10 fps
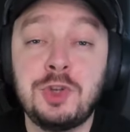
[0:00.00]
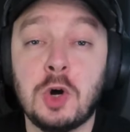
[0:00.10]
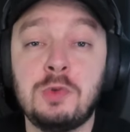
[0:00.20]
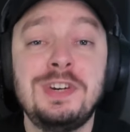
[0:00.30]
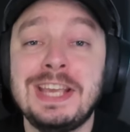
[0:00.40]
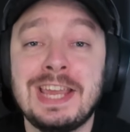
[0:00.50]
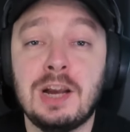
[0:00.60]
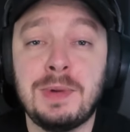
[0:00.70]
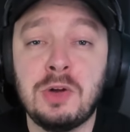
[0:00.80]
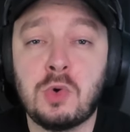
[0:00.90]
you don't really care
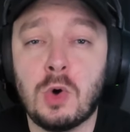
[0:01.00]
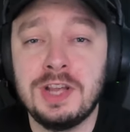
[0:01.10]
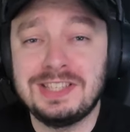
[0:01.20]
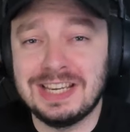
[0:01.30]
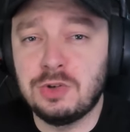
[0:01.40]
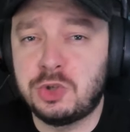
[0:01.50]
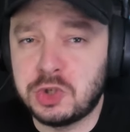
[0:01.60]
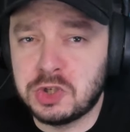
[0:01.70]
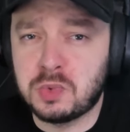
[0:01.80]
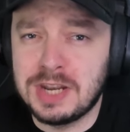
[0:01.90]
about coins and you
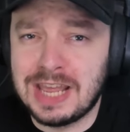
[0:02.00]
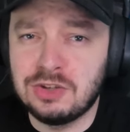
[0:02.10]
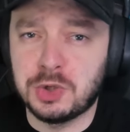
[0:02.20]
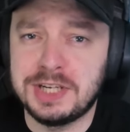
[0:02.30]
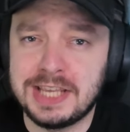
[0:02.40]
just wanna enjoy the